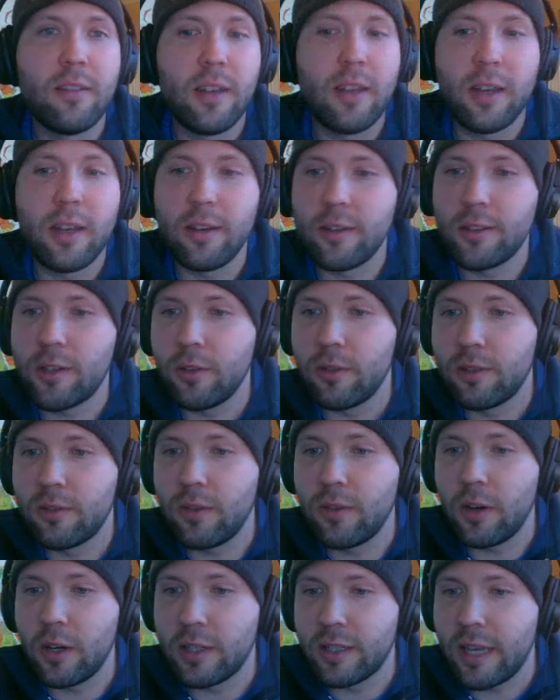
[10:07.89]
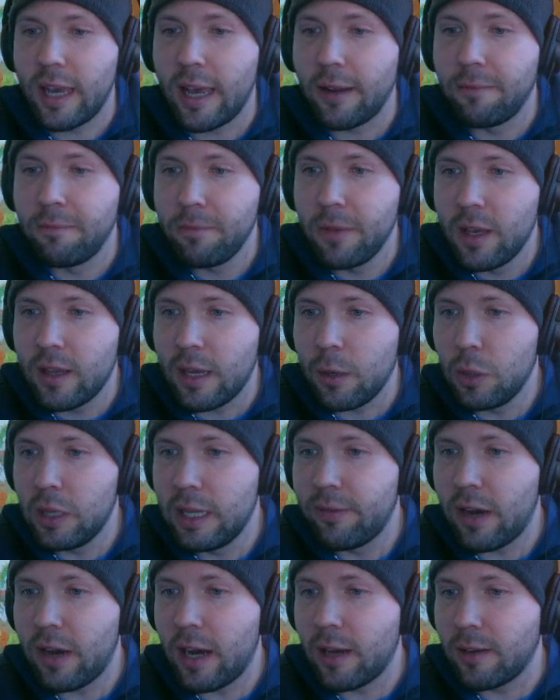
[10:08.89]
so it's very sad. They will
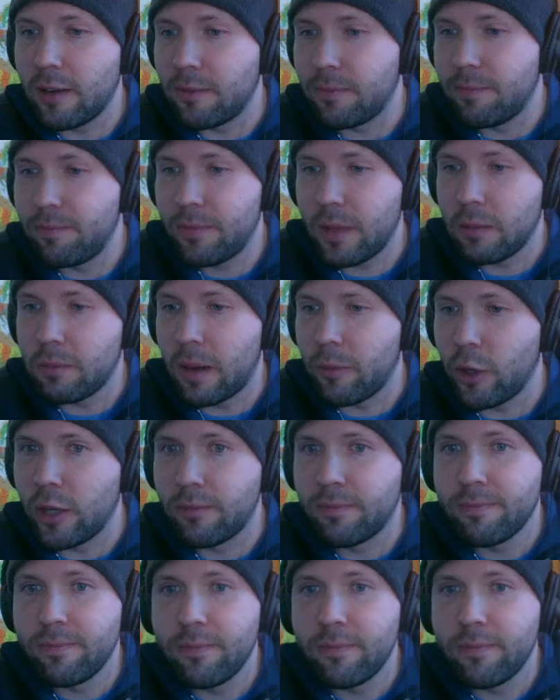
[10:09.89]
live on in memory.